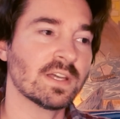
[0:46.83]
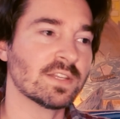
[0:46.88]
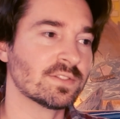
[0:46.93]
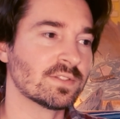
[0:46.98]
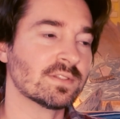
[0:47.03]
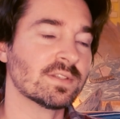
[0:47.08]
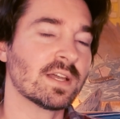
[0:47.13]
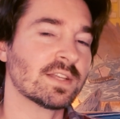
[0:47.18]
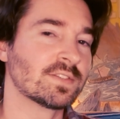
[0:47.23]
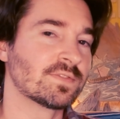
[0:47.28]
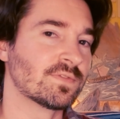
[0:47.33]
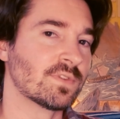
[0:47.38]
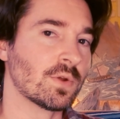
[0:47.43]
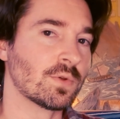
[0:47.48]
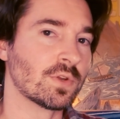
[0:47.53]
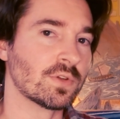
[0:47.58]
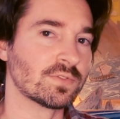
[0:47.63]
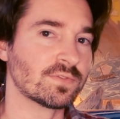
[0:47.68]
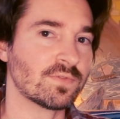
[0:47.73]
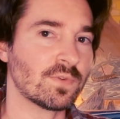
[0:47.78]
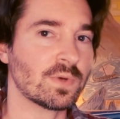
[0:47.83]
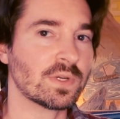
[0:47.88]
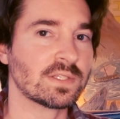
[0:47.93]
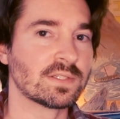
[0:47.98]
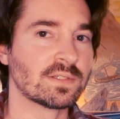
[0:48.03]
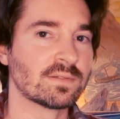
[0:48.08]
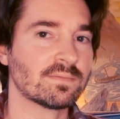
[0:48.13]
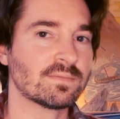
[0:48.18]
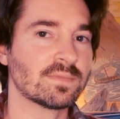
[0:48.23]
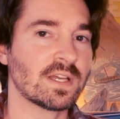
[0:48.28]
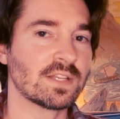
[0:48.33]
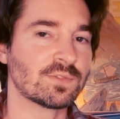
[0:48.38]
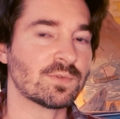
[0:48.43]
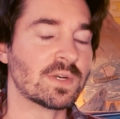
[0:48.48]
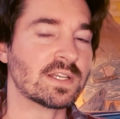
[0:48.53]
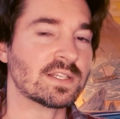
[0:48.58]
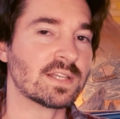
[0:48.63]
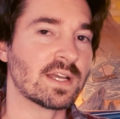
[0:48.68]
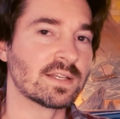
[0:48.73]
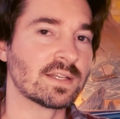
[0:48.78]
That's Frodo's voice. That's what
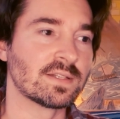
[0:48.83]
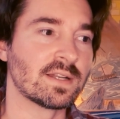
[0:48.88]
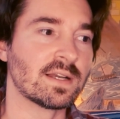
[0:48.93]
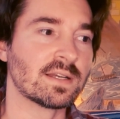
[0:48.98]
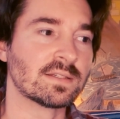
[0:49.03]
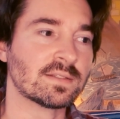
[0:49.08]
he sounds like.